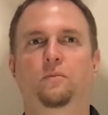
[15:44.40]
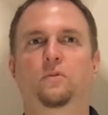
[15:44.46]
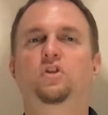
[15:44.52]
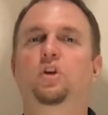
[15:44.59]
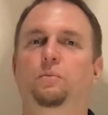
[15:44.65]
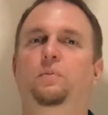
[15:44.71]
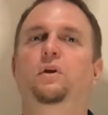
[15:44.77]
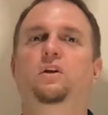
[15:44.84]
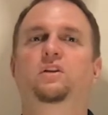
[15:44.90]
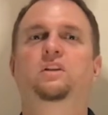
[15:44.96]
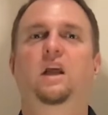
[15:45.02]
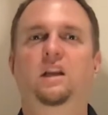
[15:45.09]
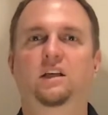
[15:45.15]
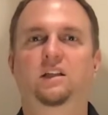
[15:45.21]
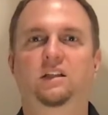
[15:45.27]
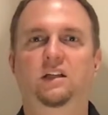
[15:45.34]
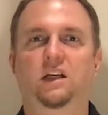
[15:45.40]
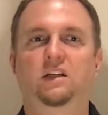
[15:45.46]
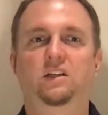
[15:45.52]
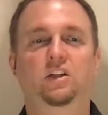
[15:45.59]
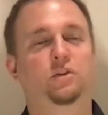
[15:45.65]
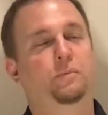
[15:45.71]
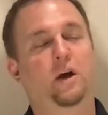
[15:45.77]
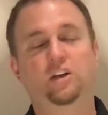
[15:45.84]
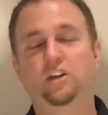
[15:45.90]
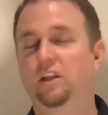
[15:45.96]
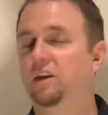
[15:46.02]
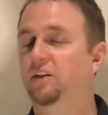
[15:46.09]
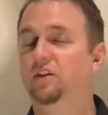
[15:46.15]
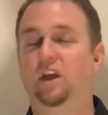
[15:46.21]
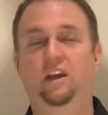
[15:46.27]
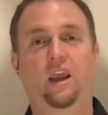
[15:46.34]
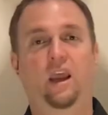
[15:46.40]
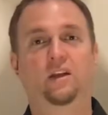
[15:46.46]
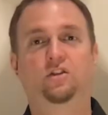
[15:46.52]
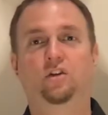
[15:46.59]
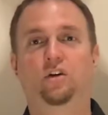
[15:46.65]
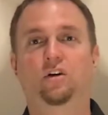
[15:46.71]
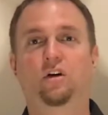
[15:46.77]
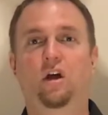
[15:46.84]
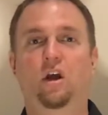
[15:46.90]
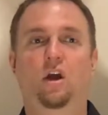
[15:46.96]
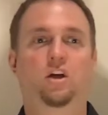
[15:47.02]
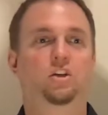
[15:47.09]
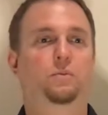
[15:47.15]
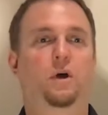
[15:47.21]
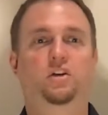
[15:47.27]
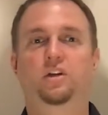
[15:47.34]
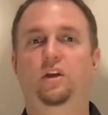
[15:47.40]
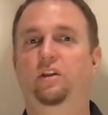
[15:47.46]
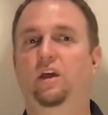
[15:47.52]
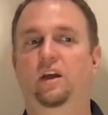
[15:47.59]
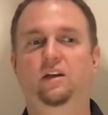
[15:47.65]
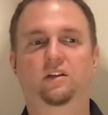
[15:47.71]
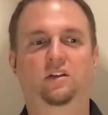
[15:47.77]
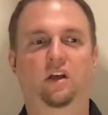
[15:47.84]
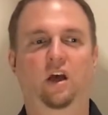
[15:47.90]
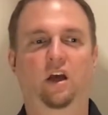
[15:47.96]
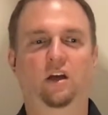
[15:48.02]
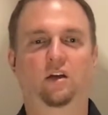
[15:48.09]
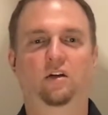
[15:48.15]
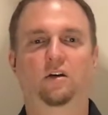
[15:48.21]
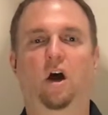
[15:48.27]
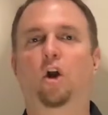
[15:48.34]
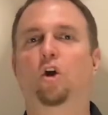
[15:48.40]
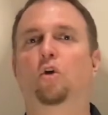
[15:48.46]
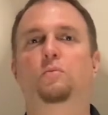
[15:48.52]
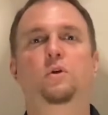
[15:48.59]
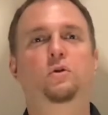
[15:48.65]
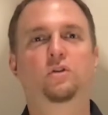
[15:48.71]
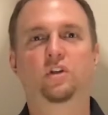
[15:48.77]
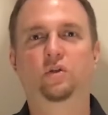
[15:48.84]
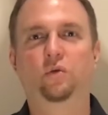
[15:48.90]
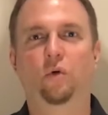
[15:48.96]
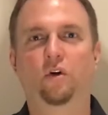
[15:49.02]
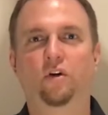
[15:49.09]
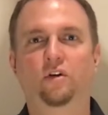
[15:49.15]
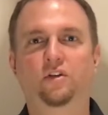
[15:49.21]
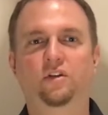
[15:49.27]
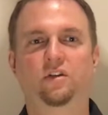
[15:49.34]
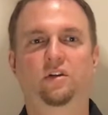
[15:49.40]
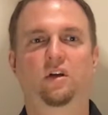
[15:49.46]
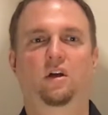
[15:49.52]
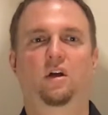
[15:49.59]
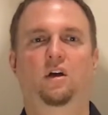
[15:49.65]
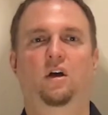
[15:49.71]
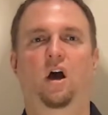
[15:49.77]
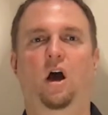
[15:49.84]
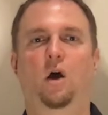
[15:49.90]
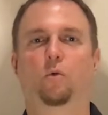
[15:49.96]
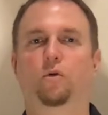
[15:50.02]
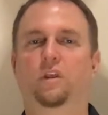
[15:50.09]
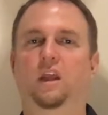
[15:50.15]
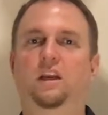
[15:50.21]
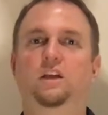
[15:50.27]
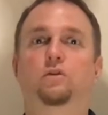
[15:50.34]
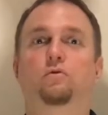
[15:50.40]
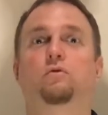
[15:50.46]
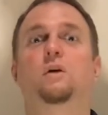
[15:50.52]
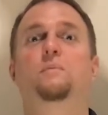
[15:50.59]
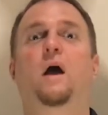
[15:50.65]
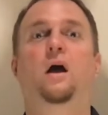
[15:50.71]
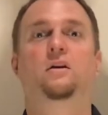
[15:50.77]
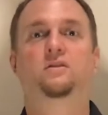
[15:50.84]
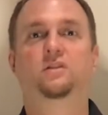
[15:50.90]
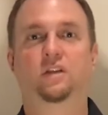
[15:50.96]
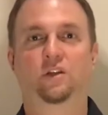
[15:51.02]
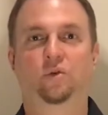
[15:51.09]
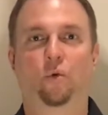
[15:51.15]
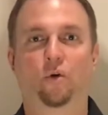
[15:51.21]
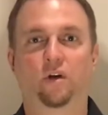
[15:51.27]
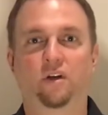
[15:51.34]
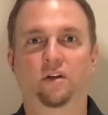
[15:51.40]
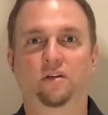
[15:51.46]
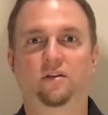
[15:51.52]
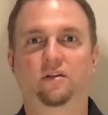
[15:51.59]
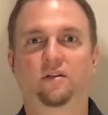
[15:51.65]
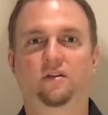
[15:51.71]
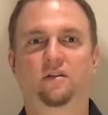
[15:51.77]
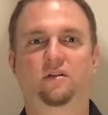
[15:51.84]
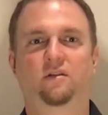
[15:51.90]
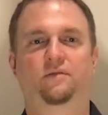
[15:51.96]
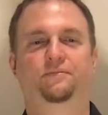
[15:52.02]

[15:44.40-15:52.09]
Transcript: debilitating diseases, especially things like cancer, especially things like autoimmune disorders, where they need to rebalance these organs.